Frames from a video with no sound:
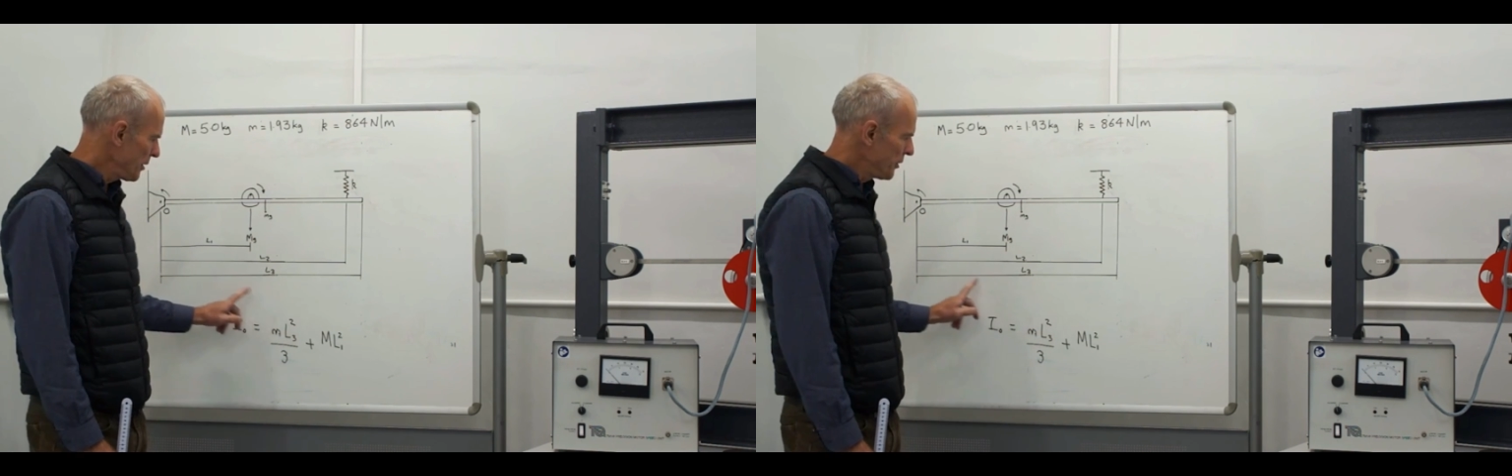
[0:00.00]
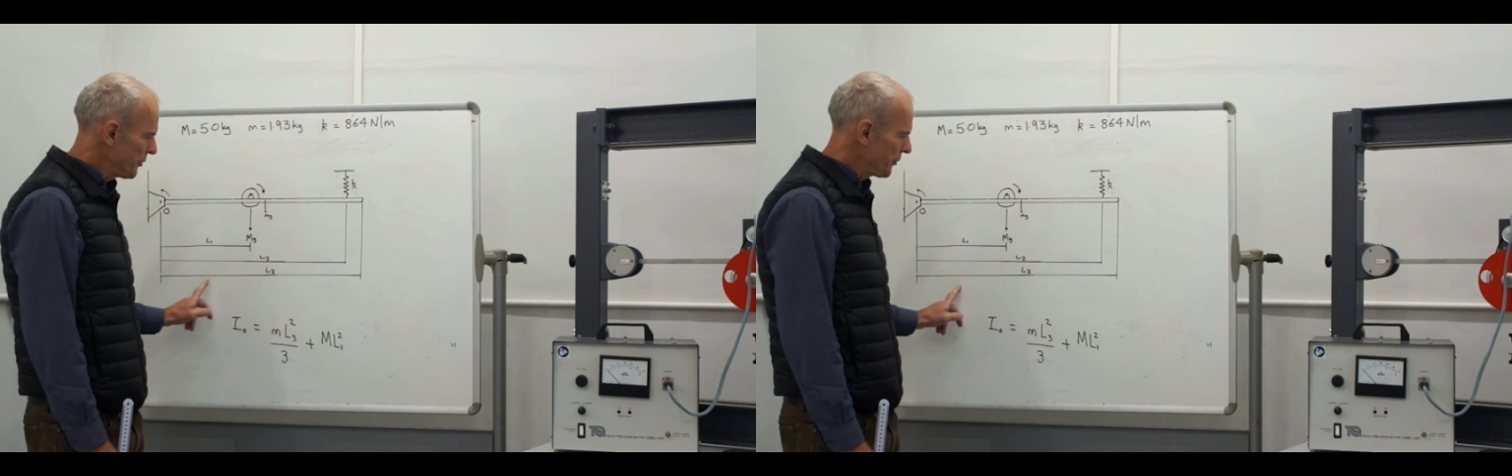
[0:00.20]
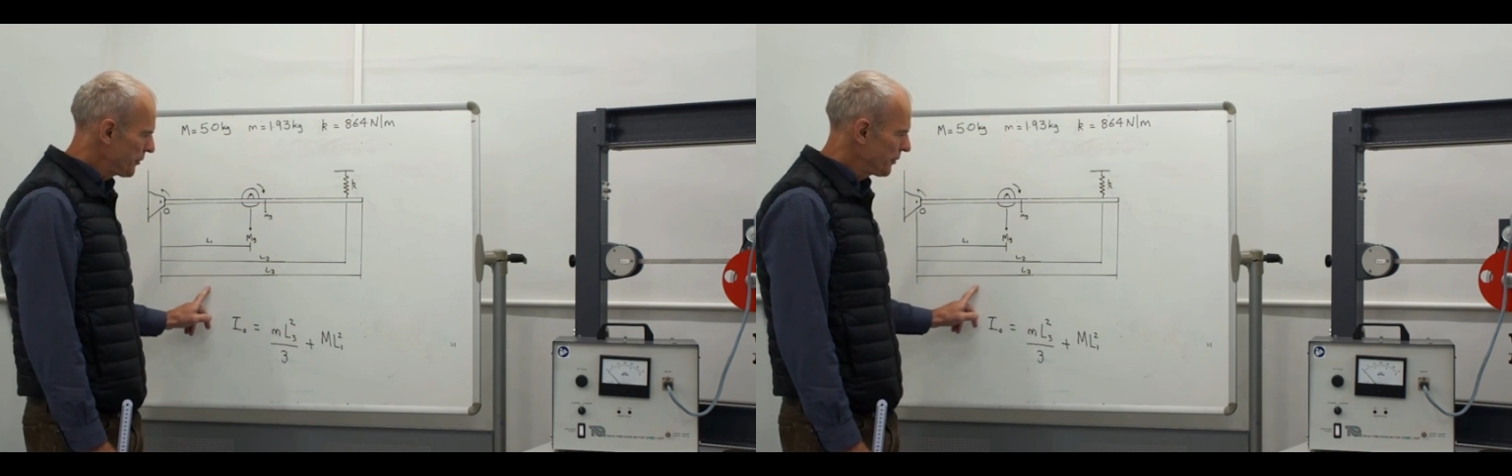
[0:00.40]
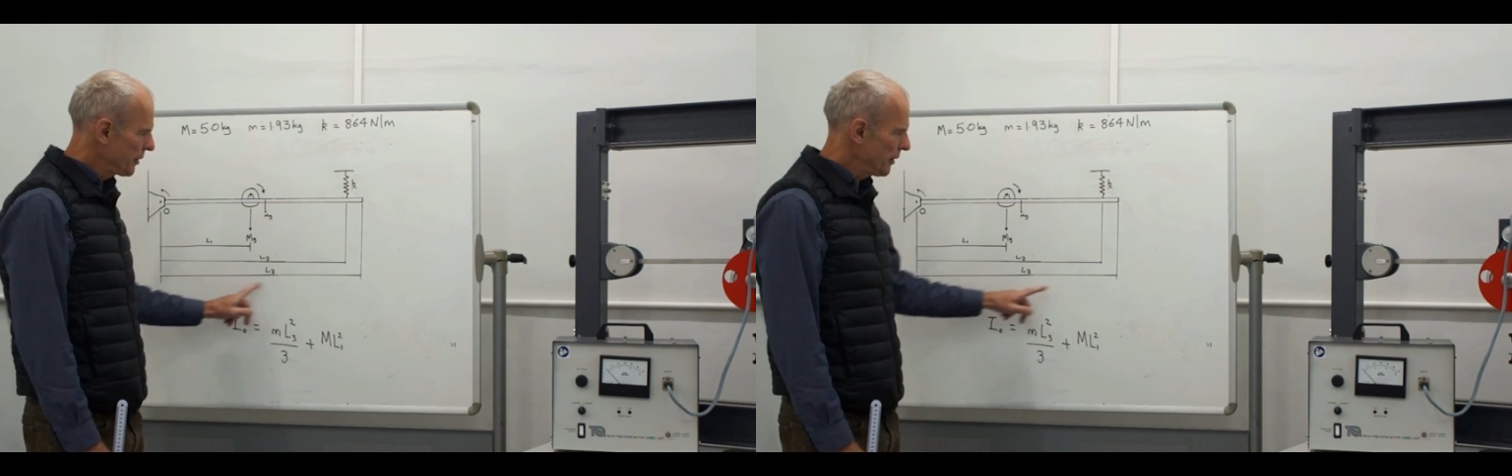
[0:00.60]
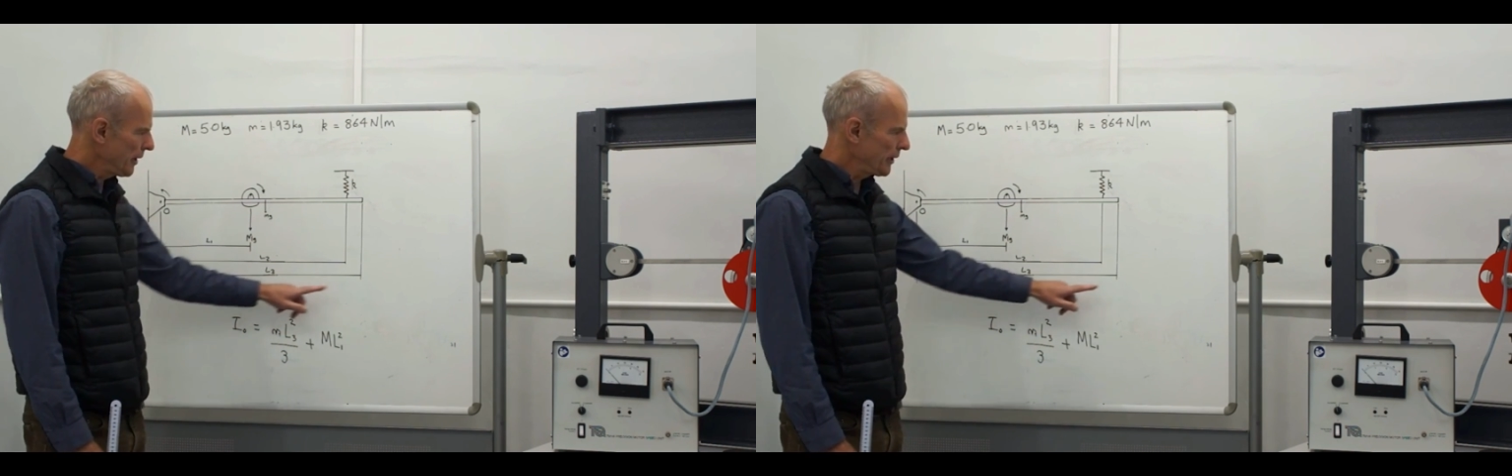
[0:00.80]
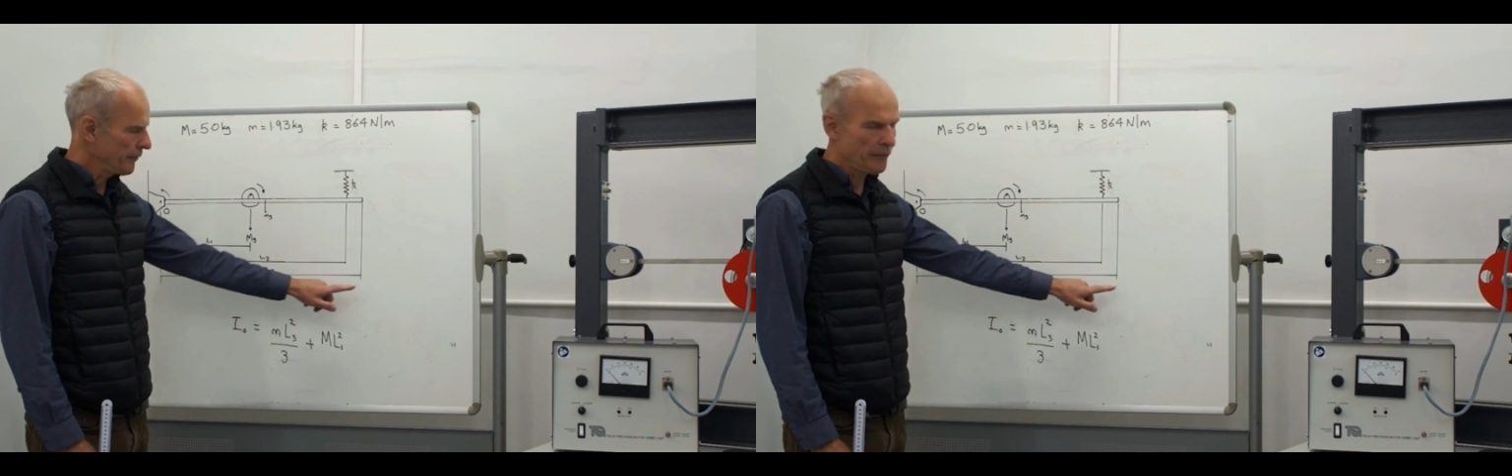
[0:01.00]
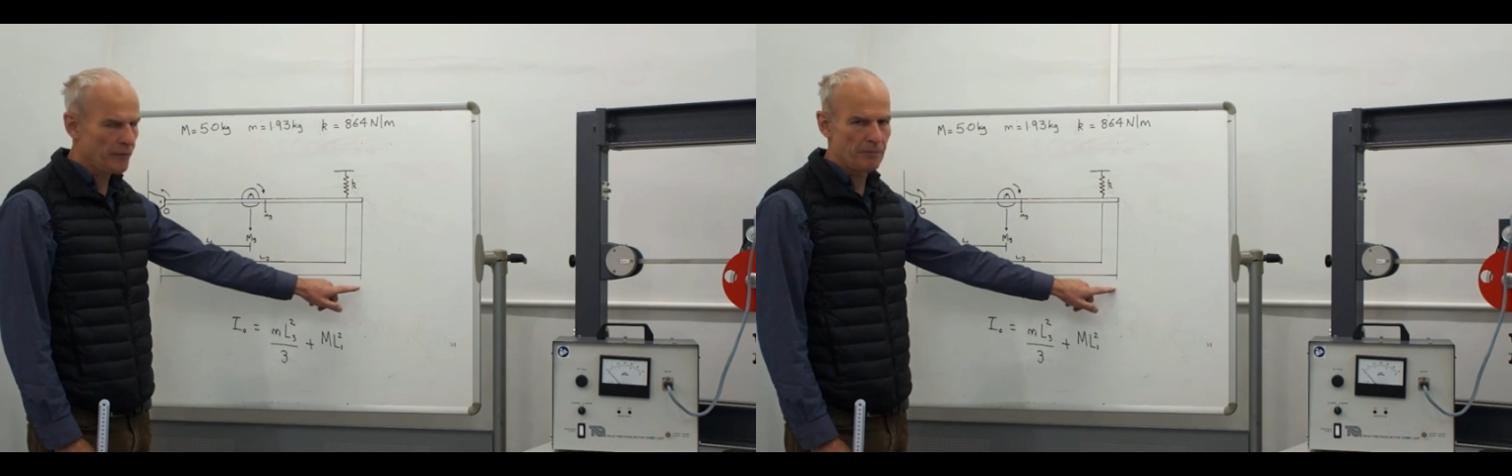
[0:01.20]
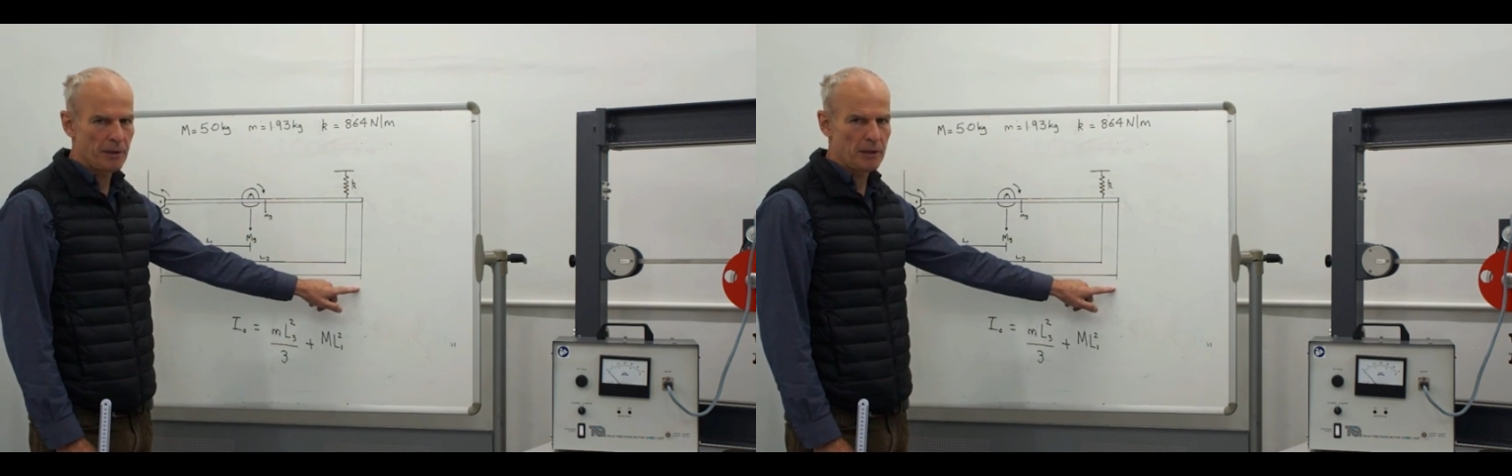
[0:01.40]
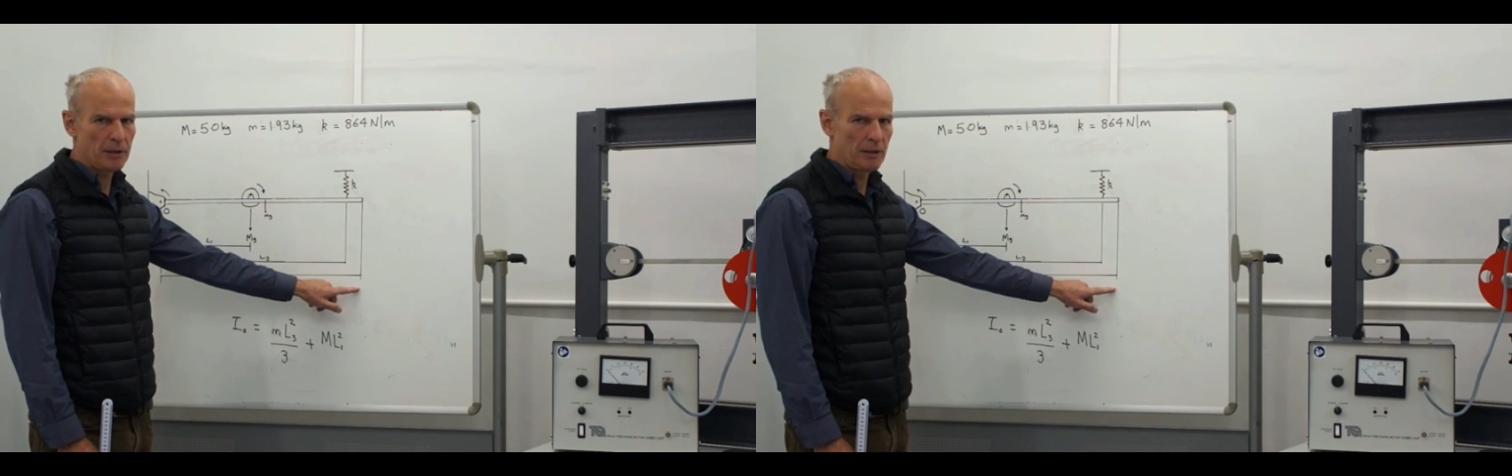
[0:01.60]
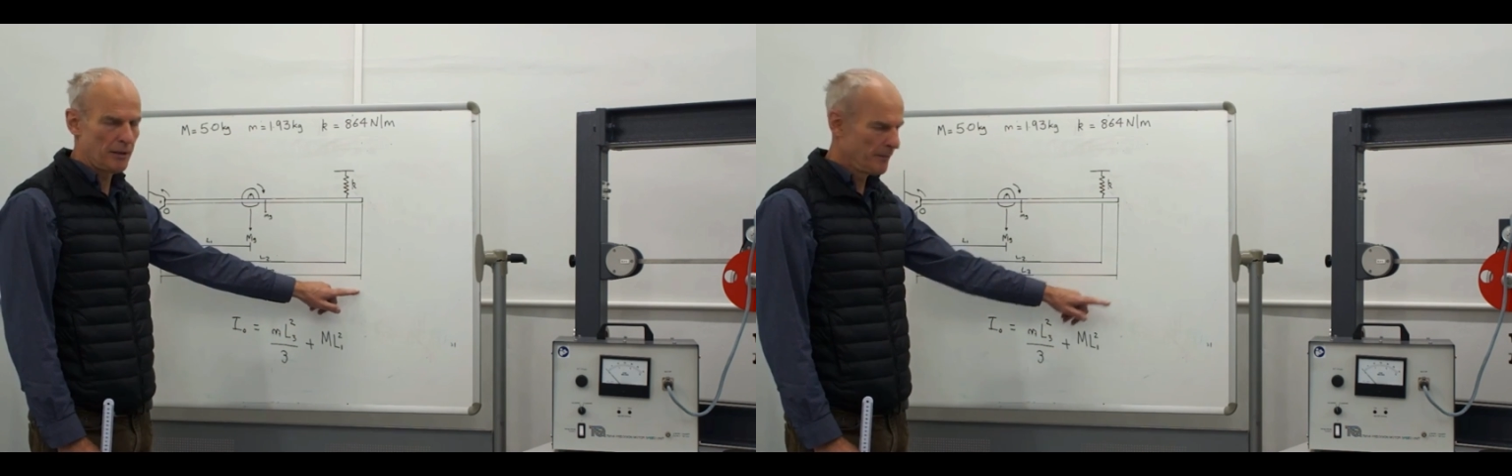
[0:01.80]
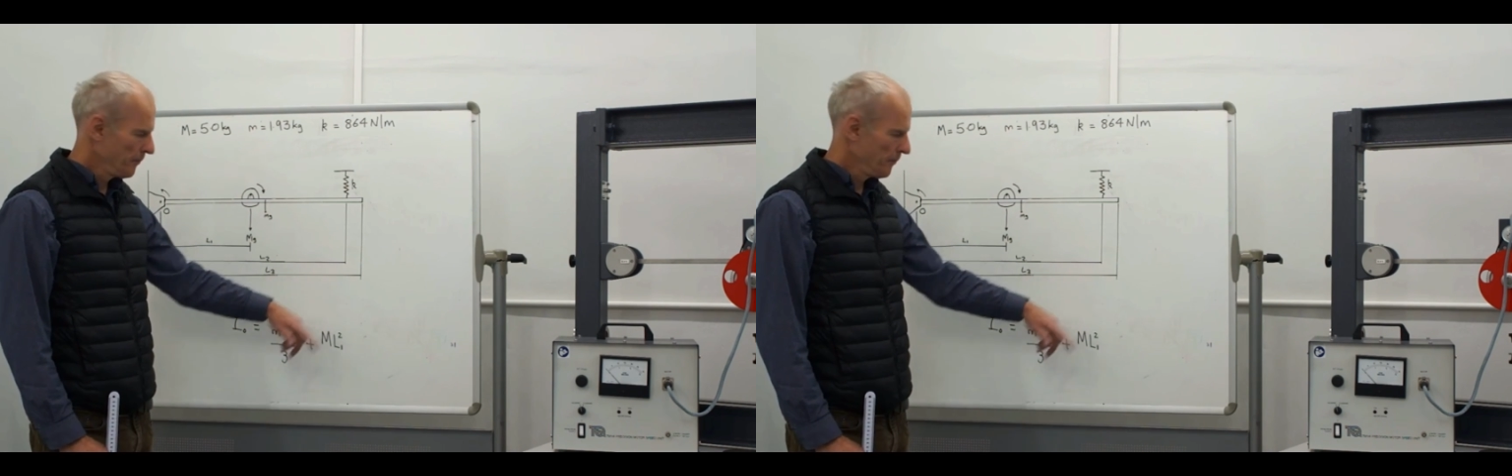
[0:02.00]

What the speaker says: which is the length of the bar,